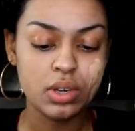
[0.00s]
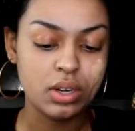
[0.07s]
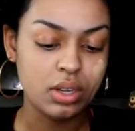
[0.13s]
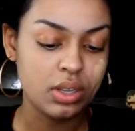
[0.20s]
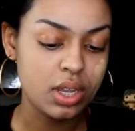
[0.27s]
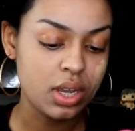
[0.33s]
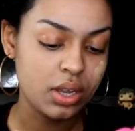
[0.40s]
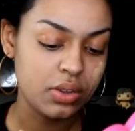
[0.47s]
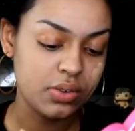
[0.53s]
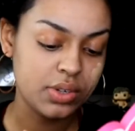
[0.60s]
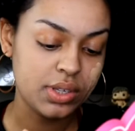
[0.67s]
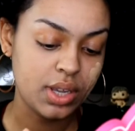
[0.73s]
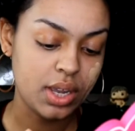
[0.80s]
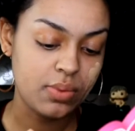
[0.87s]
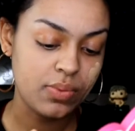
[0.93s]
in on the other
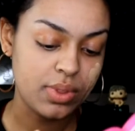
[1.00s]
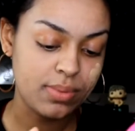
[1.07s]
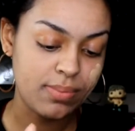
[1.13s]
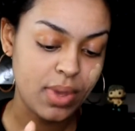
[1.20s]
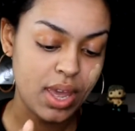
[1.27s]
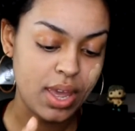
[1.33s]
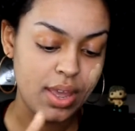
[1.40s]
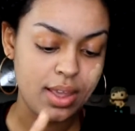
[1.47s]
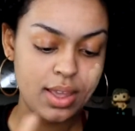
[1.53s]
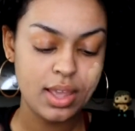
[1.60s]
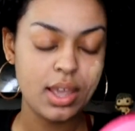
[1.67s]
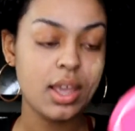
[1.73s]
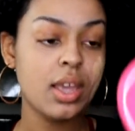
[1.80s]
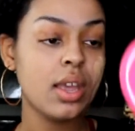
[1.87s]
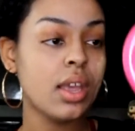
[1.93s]
side with my
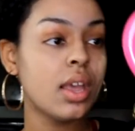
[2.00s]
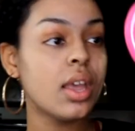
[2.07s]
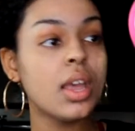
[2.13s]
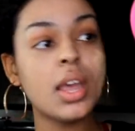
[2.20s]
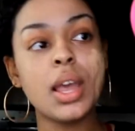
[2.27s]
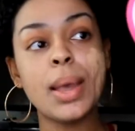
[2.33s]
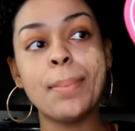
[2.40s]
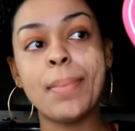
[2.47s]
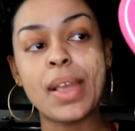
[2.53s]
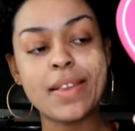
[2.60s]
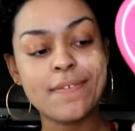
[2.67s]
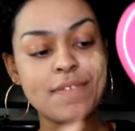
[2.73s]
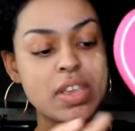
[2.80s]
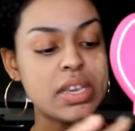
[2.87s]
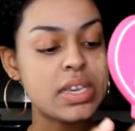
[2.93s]

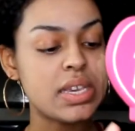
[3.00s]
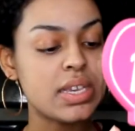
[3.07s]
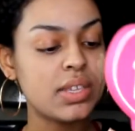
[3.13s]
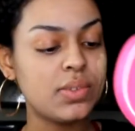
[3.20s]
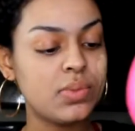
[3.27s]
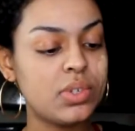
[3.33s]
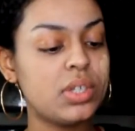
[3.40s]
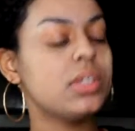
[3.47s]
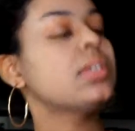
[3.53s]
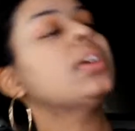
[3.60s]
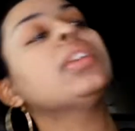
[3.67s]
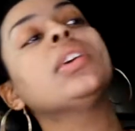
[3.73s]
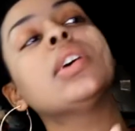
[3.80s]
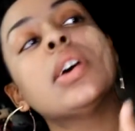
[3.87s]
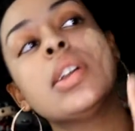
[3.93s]
fingies, which is
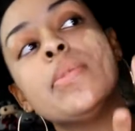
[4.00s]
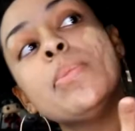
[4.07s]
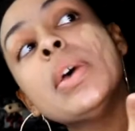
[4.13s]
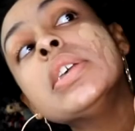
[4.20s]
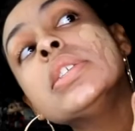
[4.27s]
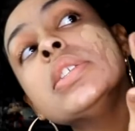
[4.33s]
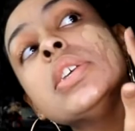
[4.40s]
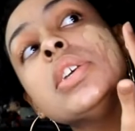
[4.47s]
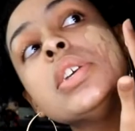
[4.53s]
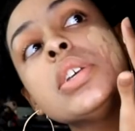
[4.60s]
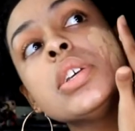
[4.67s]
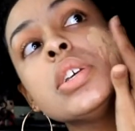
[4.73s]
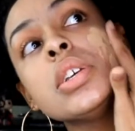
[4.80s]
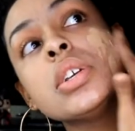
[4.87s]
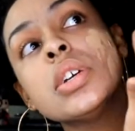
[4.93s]
getting kind of
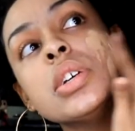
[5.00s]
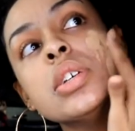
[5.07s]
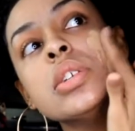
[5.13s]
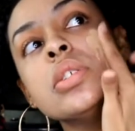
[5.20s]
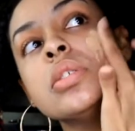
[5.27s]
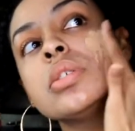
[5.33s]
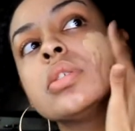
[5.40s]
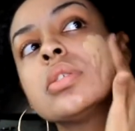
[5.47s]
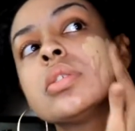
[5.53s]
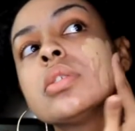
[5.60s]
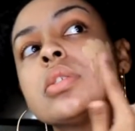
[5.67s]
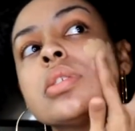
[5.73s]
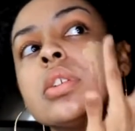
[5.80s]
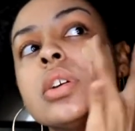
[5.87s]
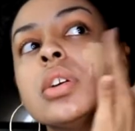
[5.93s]
messy
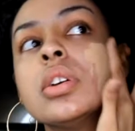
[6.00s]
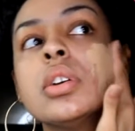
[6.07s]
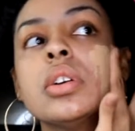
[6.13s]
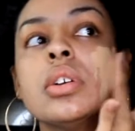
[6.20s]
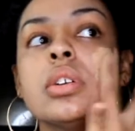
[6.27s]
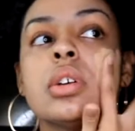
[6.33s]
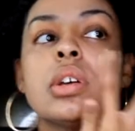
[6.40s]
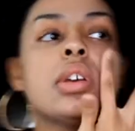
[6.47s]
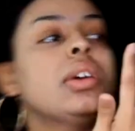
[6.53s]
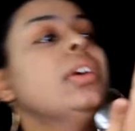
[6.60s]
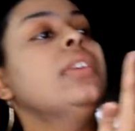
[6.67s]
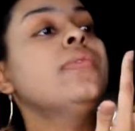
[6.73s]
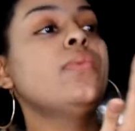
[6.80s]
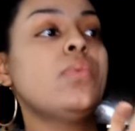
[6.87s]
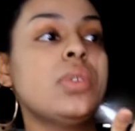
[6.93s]
because I
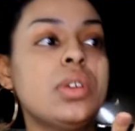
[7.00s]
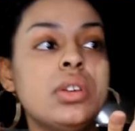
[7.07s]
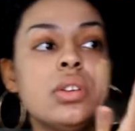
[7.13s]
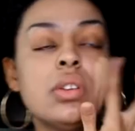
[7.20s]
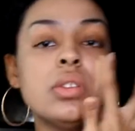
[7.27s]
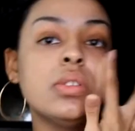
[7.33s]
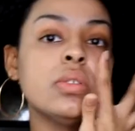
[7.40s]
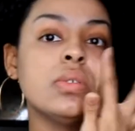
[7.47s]
have one